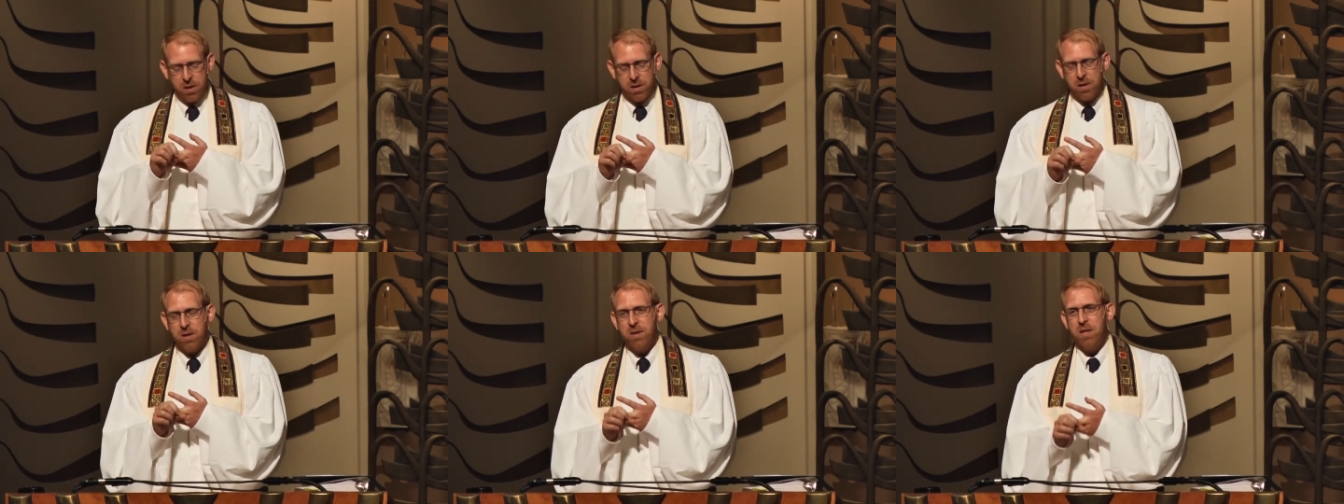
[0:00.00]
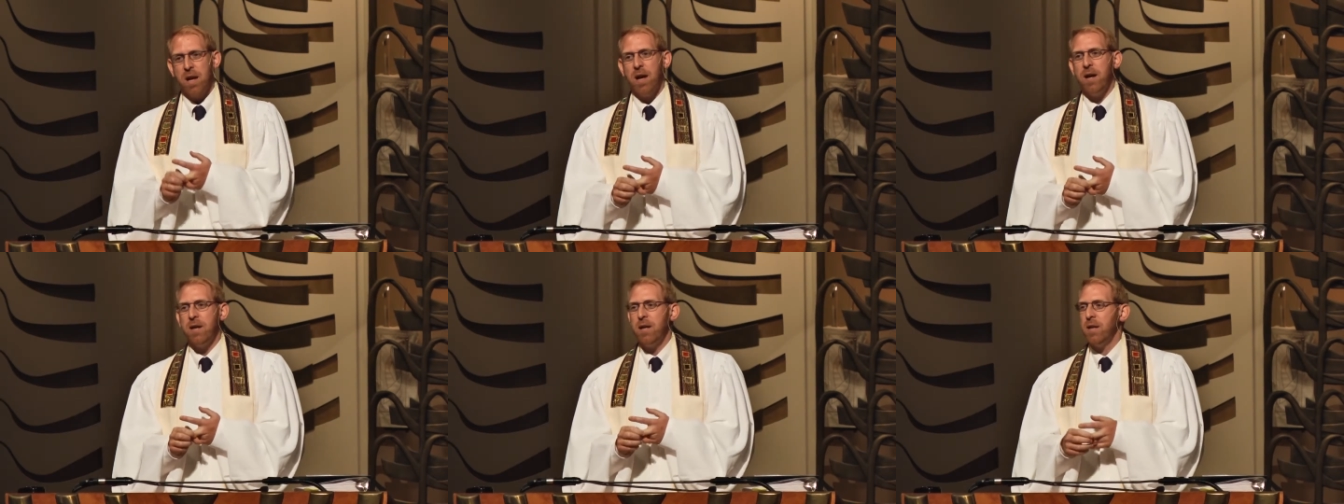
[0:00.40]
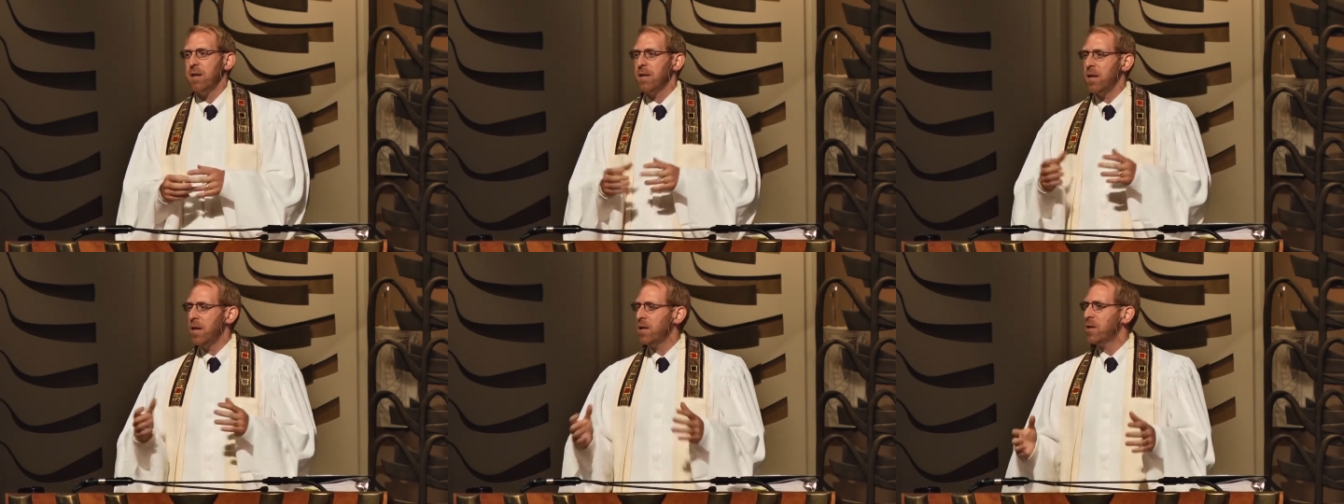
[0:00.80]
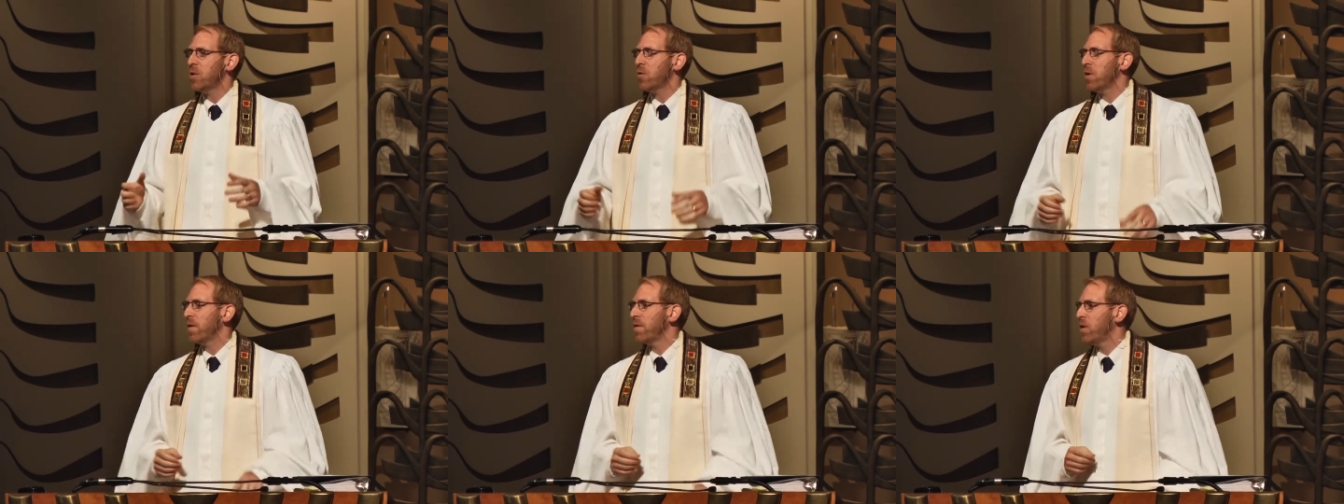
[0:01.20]
society in the
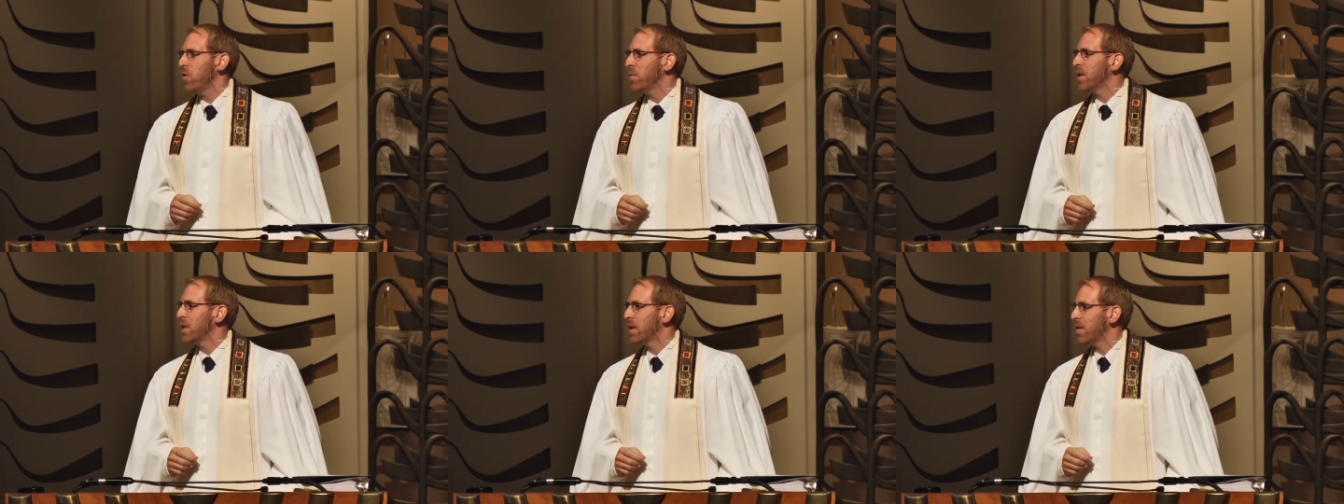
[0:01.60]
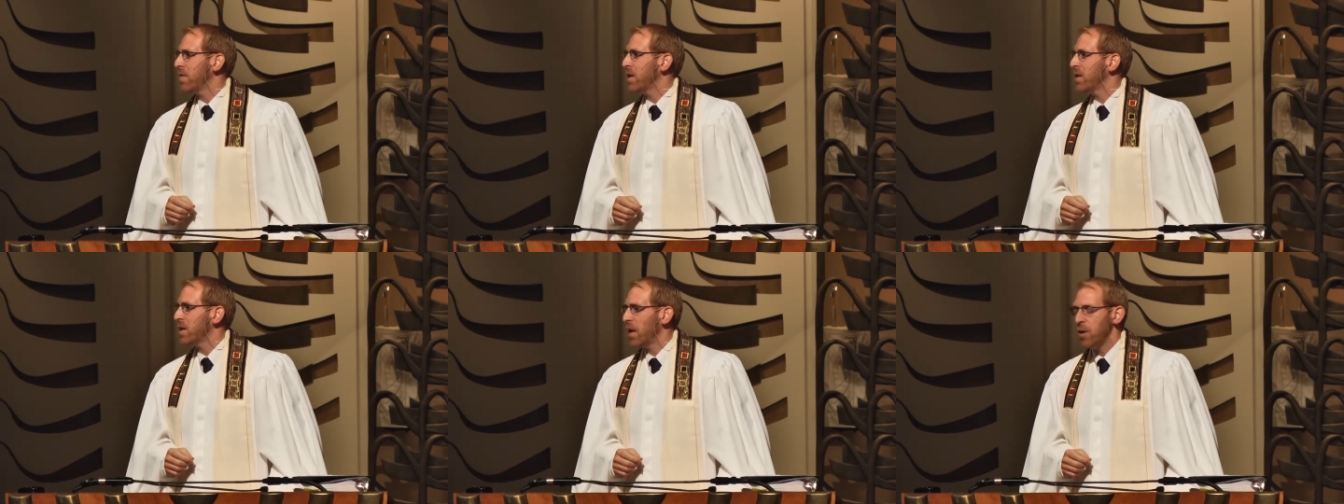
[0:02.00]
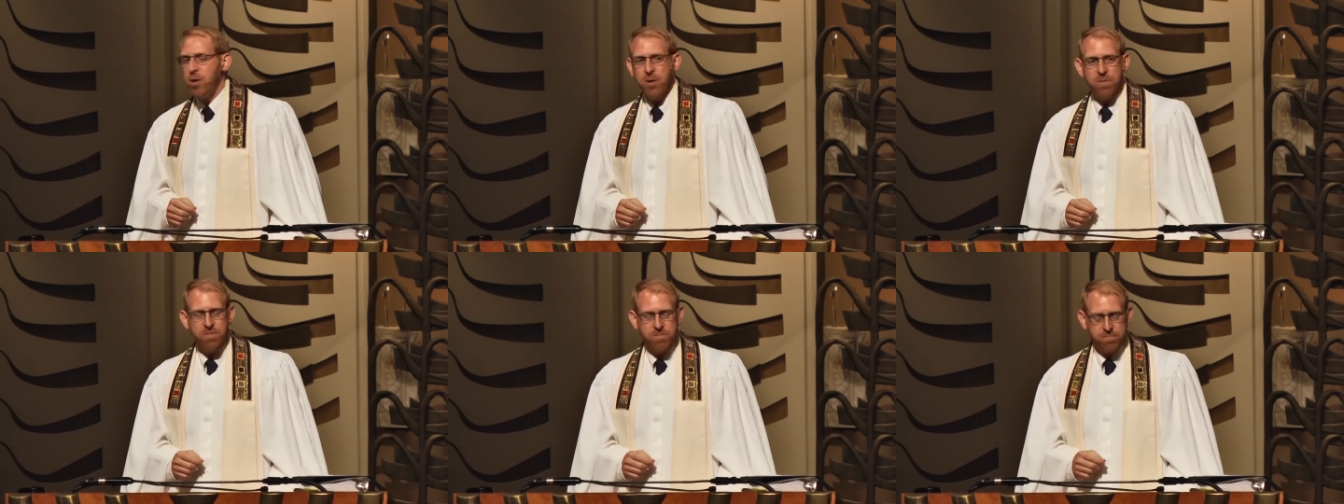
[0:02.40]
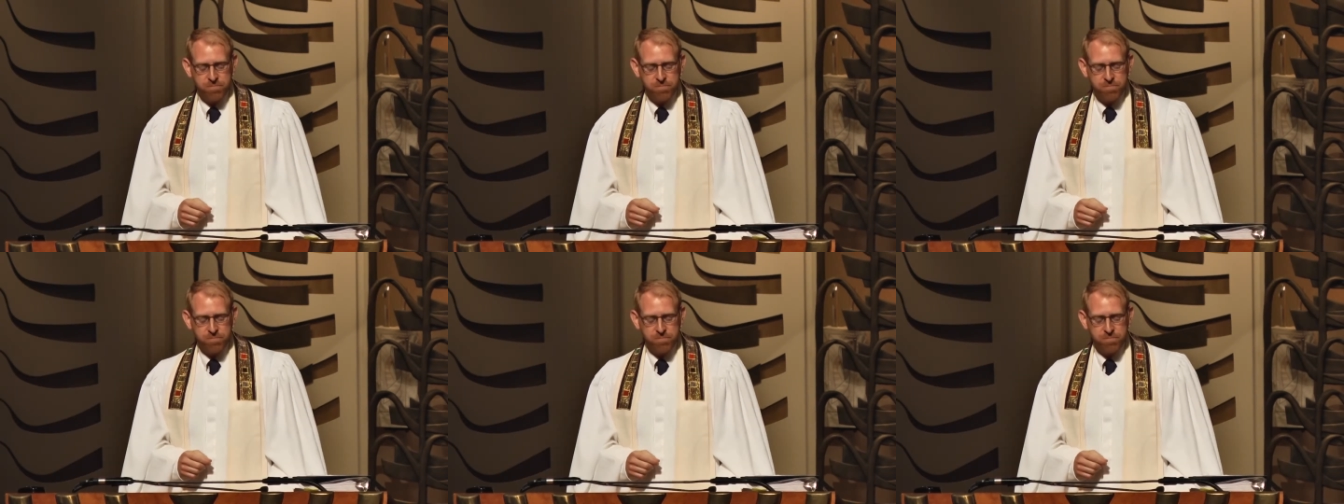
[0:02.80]
history of human civilization.